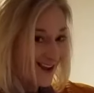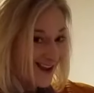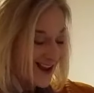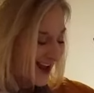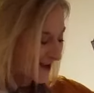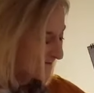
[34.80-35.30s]

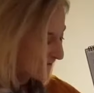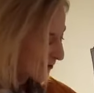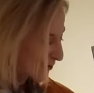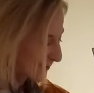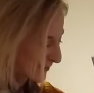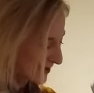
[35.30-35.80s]
and
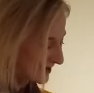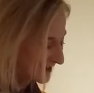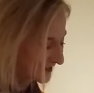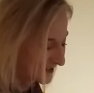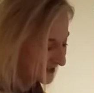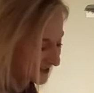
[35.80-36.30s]
photo
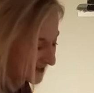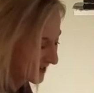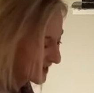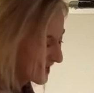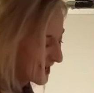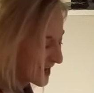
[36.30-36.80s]
books
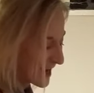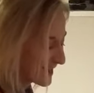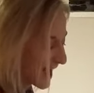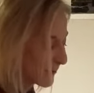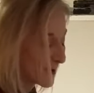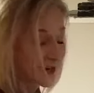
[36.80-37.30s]

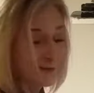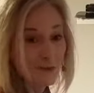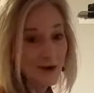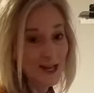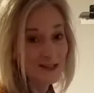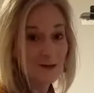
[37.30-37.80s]
that we could
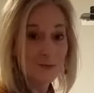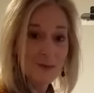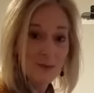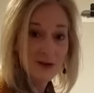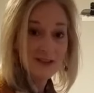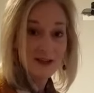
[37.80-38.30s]
print. And we
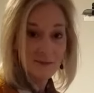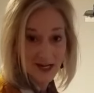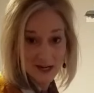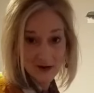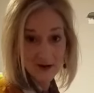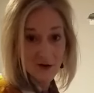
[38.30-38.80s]
print them
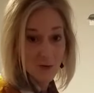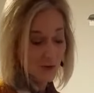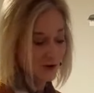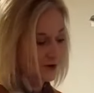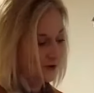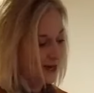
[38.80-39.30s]
here at our
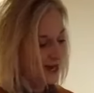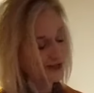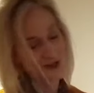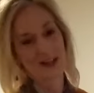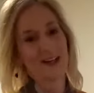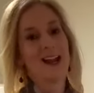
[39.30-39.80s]
Ord
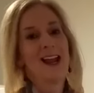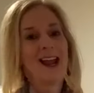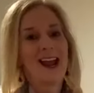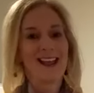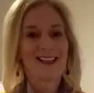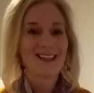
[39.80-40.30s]
location.
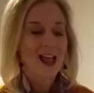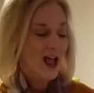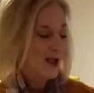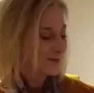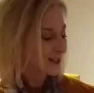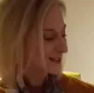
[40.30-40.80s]
And
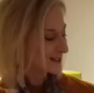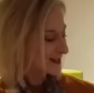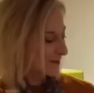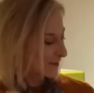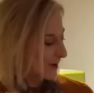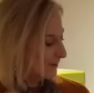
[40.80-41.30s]
um, this is
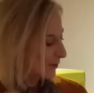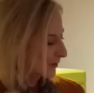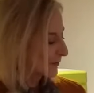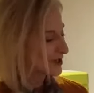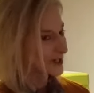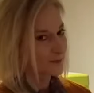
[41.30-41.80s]
a, a, book
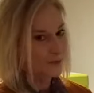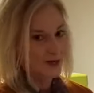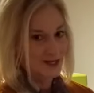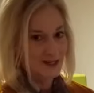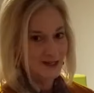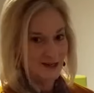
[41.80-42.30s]
we just
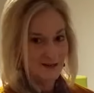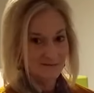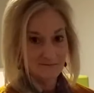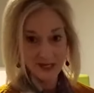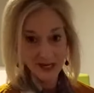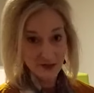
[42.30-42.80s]
printed
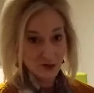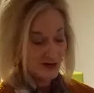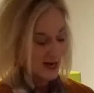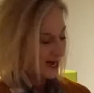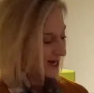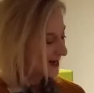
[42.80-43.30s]

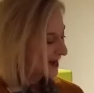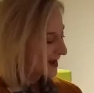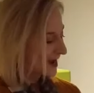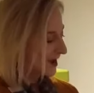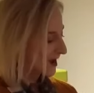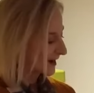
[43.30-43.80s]
yesterday.
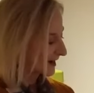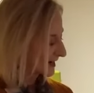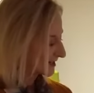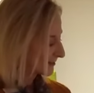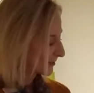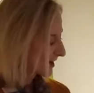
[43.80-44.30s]
a
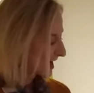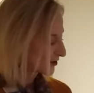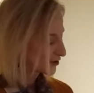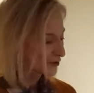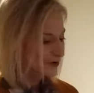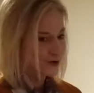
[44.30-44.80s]
customer out
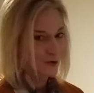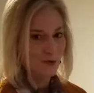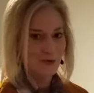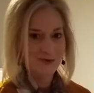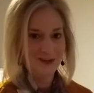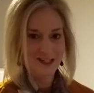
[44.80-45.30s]
of Georgia
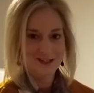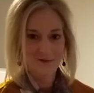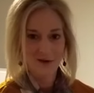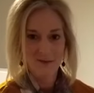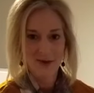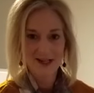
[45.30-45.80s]
ordered this
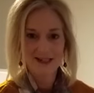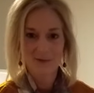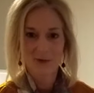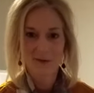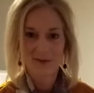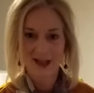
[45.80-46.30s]
from us and
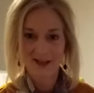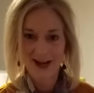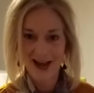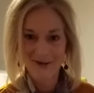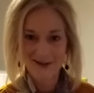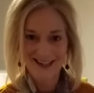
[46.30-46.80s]
we'll mail it
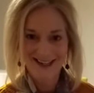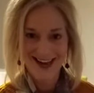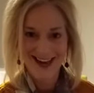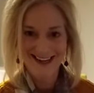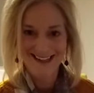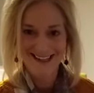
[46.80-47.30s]
out
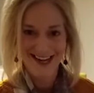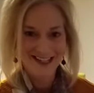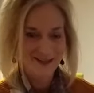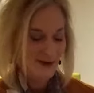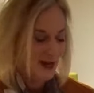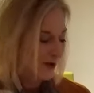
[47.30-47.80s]
today in
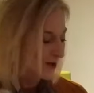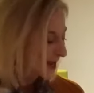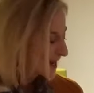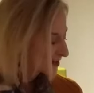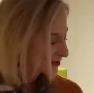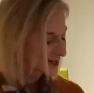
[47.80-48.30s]
today's mail.
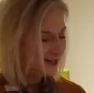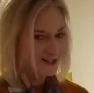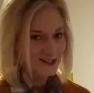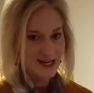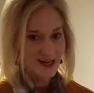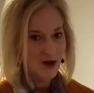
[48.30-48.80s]
So it
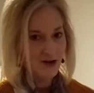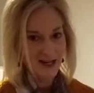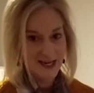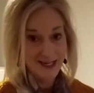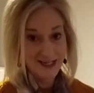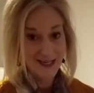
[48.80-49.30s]
doesn't take
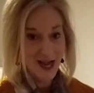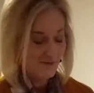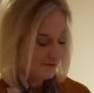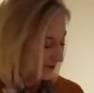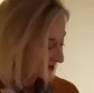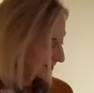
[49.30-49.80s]
hardly any time
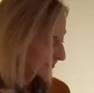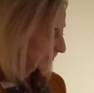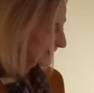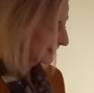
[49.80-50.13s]
for us to print